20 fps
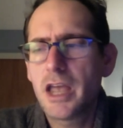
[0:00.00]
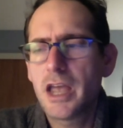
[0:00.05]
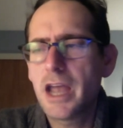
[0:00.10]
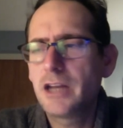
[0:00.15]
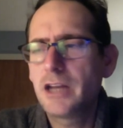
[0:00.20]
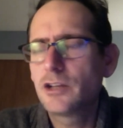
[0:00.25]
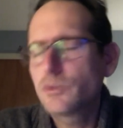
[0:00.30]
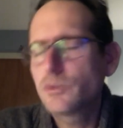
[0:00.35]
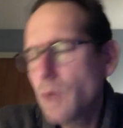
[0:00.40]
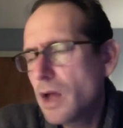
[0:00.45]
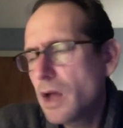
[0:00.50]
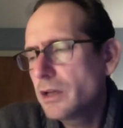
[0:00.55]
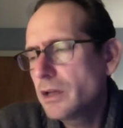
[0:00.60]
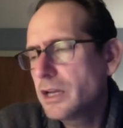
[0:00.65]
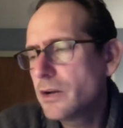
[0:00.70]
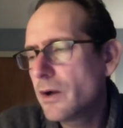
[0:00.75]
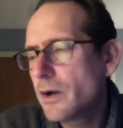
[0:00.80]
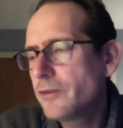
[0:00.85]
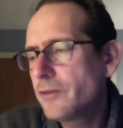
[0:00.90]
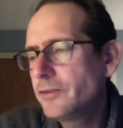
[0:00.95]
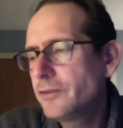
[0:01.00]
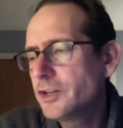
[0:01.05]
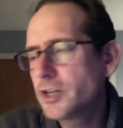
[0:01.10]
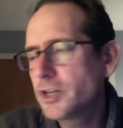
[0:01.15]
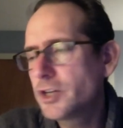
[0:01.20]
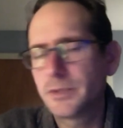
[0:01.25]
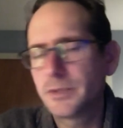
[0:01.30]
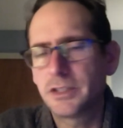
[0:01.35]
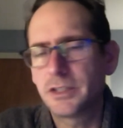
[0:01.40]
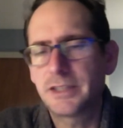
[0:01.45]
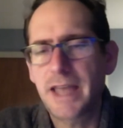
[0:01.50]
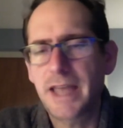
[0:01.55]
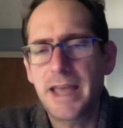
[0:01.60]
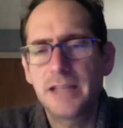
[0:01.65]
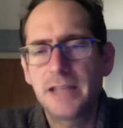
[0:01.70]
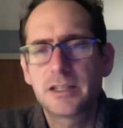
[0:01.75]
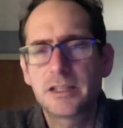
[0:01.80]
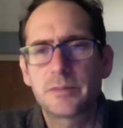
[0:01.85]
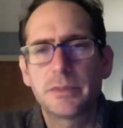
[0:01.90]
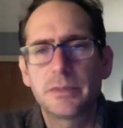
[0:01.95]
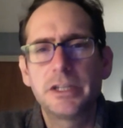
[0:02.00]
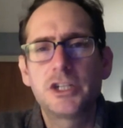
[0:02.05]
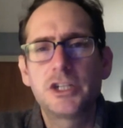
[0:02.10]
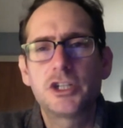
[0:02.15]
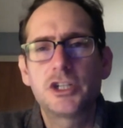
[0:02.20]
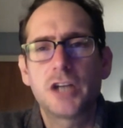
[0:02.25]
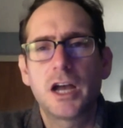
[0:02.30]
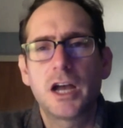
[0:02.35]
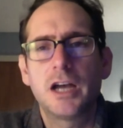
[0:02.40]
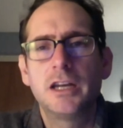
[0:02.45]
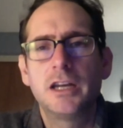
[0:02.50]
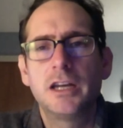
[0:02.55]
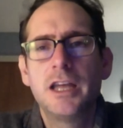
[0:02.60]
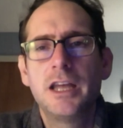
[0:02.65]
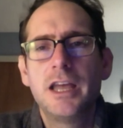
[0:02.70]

And he goes, well, you know, I'll fish up to ten split shot,